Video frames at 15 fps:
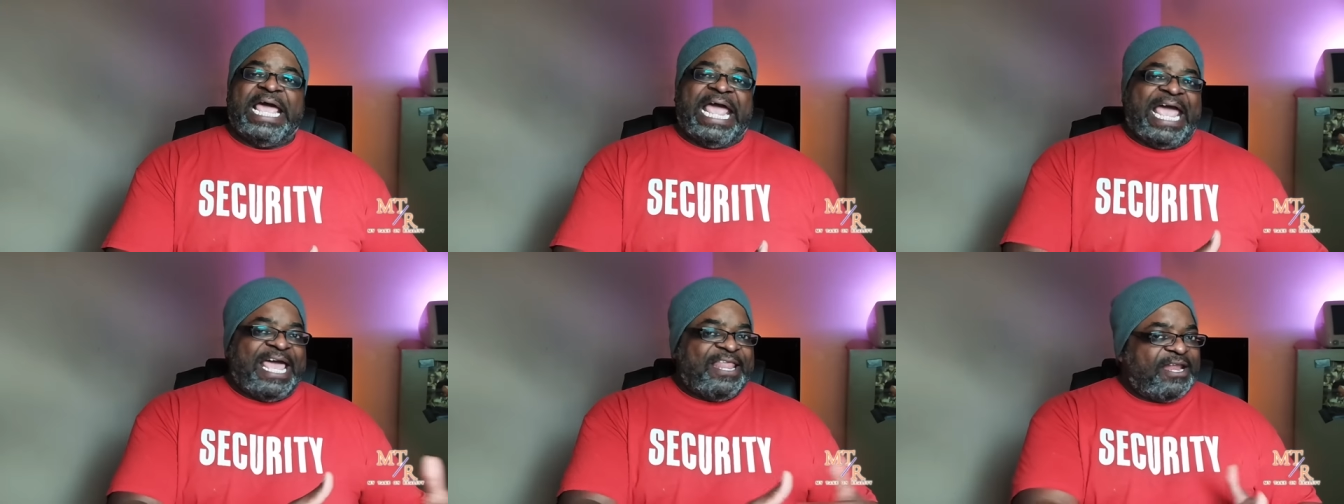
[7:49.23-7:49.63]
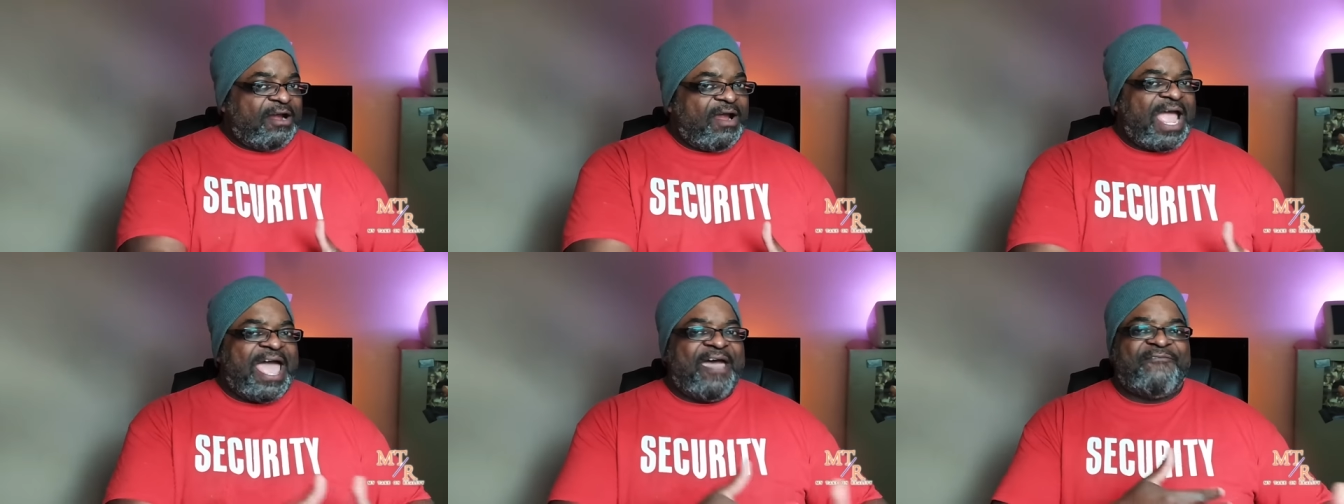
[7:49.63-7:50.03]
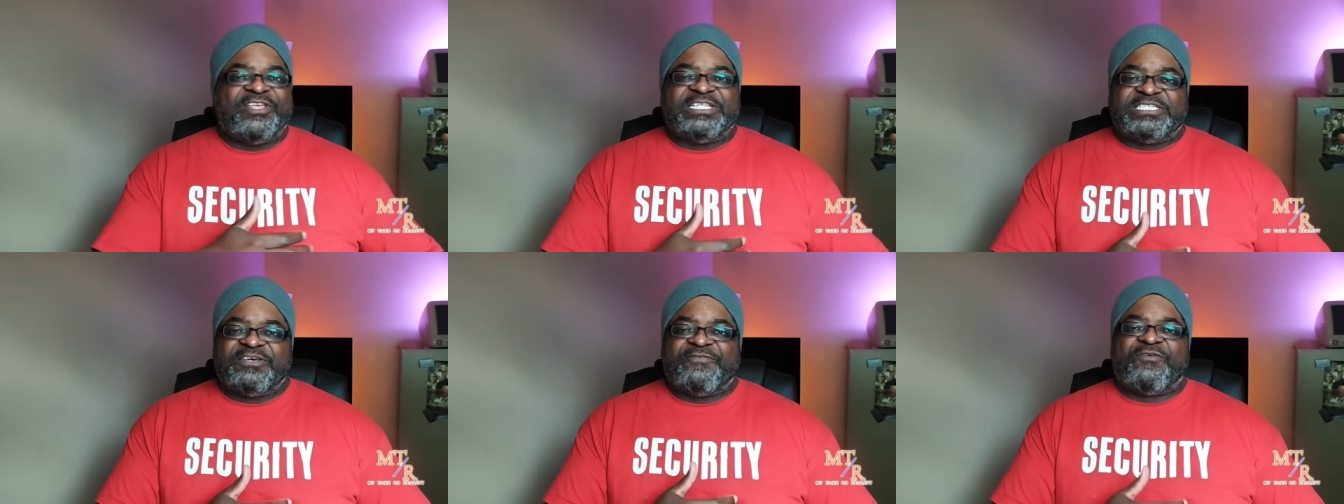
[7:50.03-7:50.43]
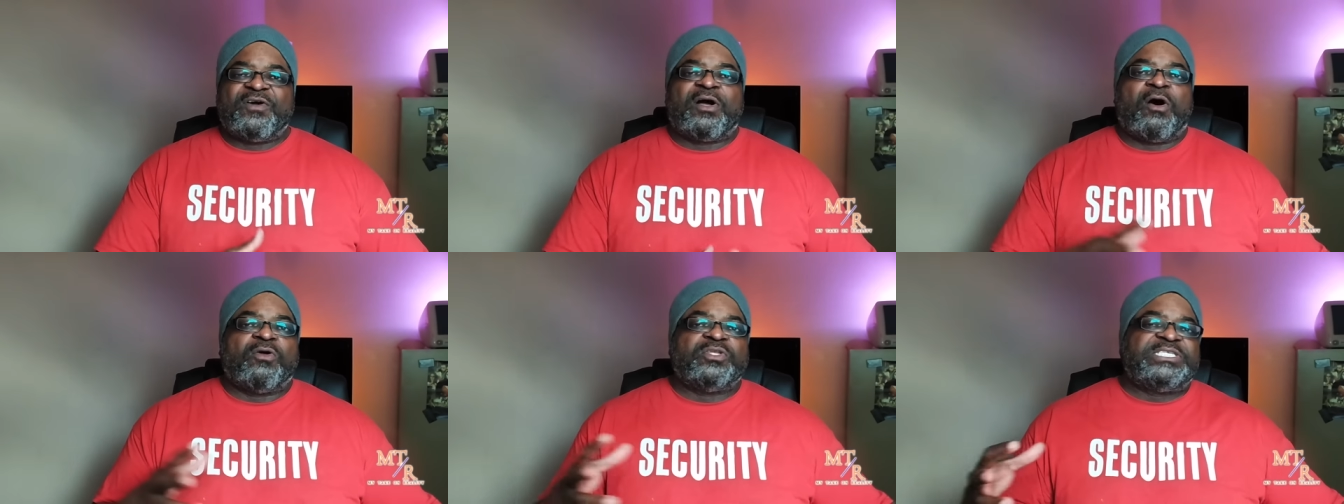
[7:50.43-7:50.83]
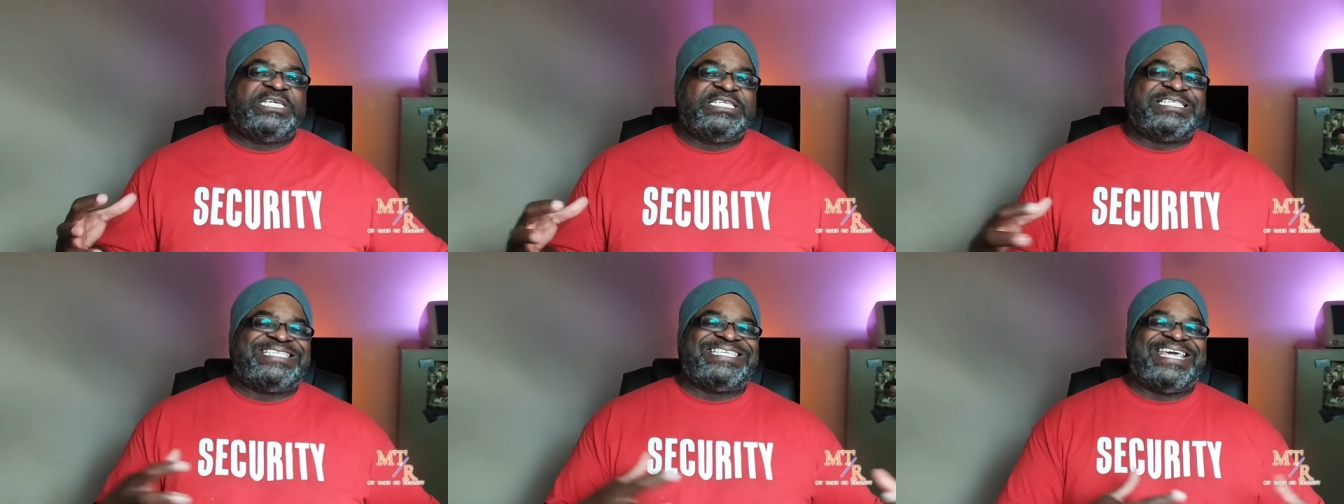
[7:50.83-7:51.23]
and they're having difficulty
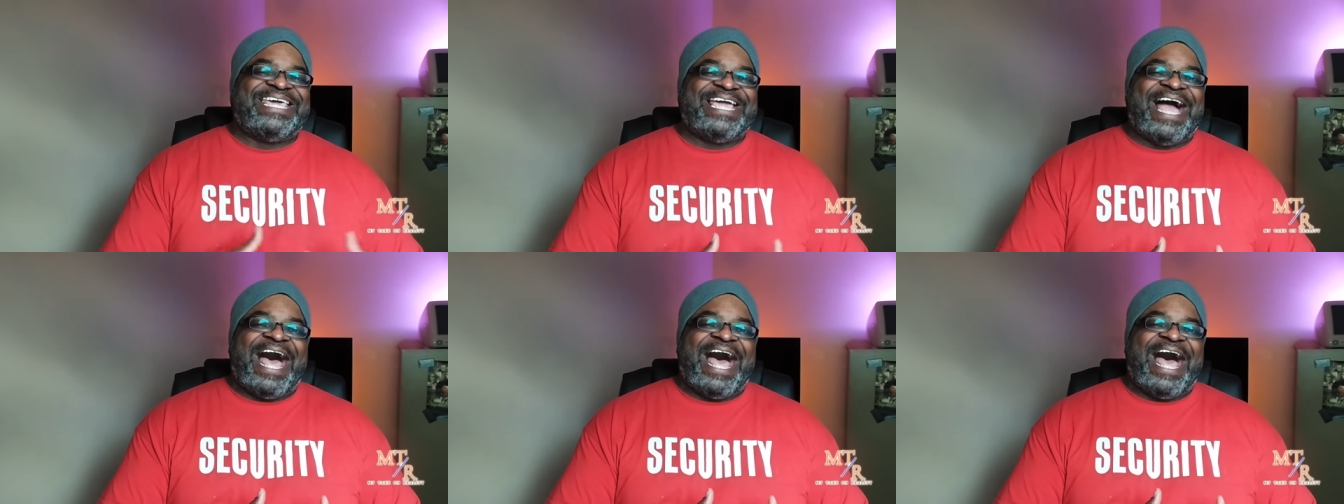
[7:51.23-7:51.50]
seeing